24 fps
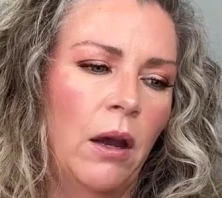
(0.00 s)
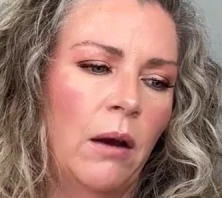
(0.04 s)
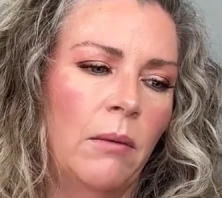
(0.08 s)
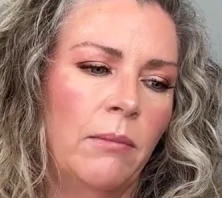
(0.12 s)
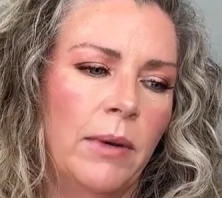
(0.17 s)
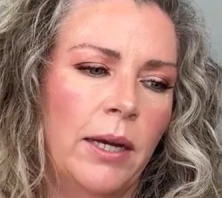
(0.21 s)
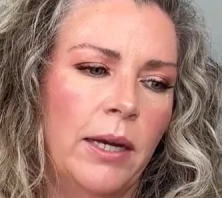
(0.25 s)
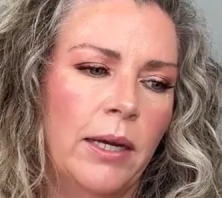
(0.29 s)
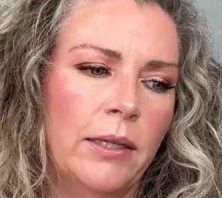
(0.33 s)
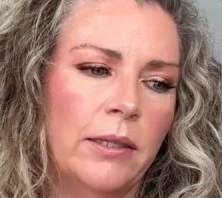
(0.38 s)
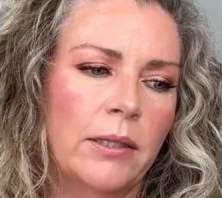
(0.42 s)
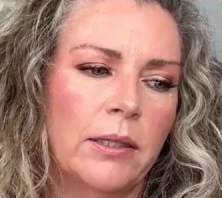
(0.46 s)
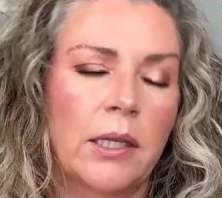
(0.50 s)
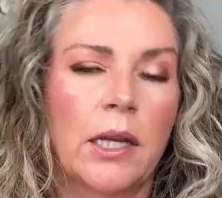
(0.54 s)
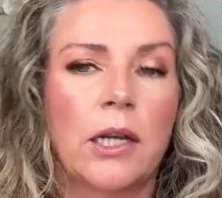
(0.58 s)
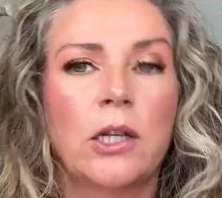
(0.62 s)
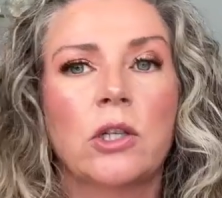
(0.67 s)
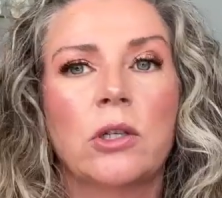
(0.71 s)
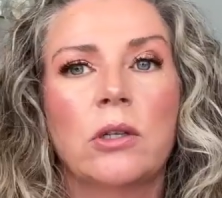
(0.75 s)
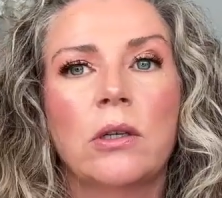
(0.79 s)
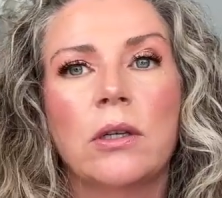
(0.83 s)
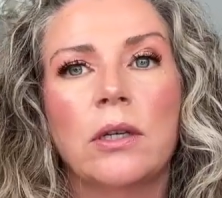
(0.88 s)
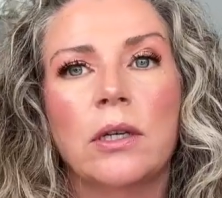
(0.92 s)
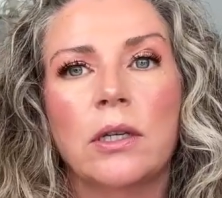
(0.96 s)
my
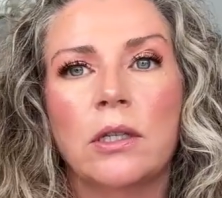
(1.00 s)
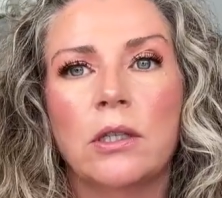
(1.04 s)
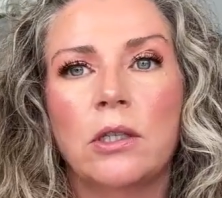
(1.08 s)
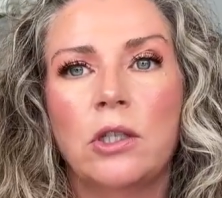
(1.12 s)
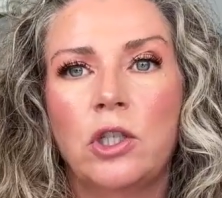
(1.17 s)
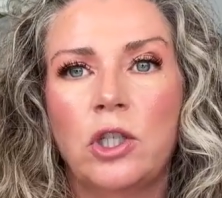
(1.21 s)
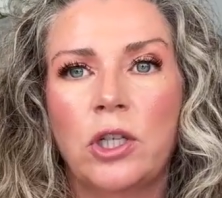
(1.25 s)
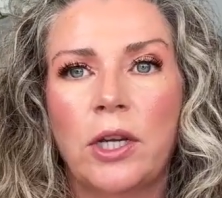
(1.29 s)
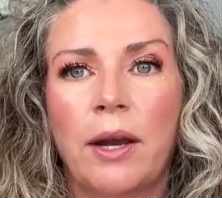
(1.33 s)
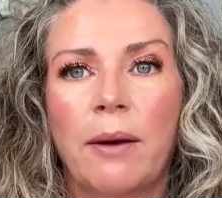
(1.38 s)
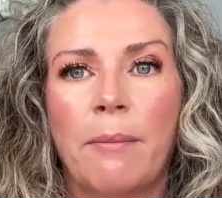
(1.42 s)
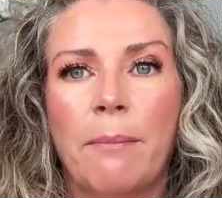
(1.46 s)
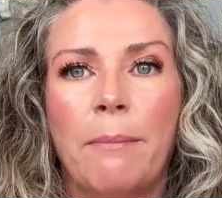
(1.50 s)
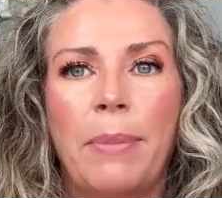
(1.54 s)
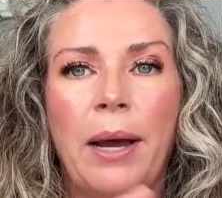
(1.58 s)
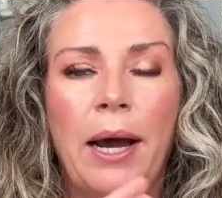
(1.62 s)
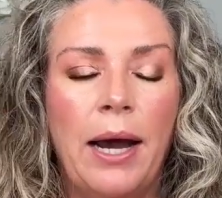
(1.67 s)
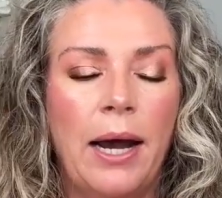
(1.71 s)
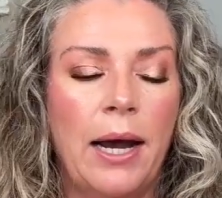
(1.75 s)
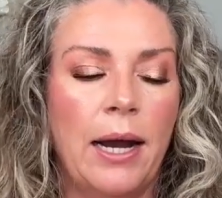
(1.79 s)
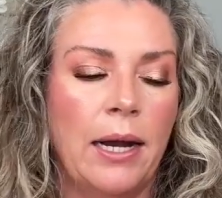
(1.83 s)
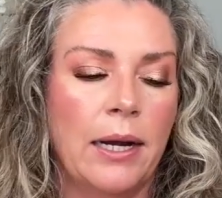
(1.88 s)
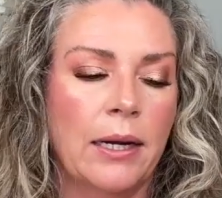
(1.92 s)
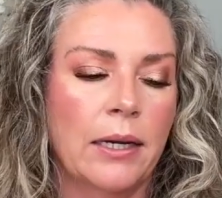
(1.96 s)
schedule is jam
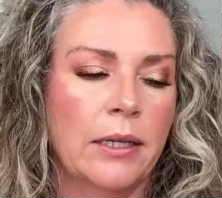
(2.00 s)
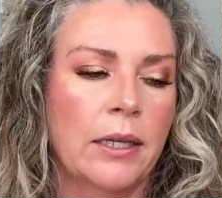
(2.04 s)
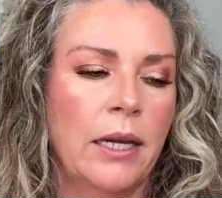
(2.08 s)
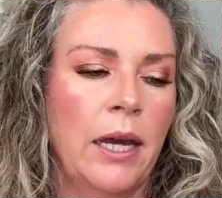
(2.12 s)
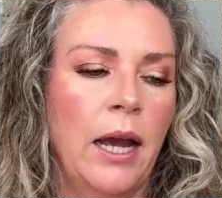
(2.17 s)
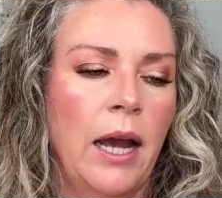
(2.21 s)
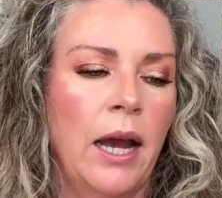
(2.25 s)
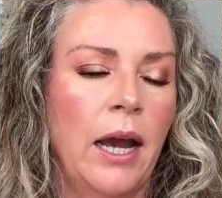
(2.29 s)
packed.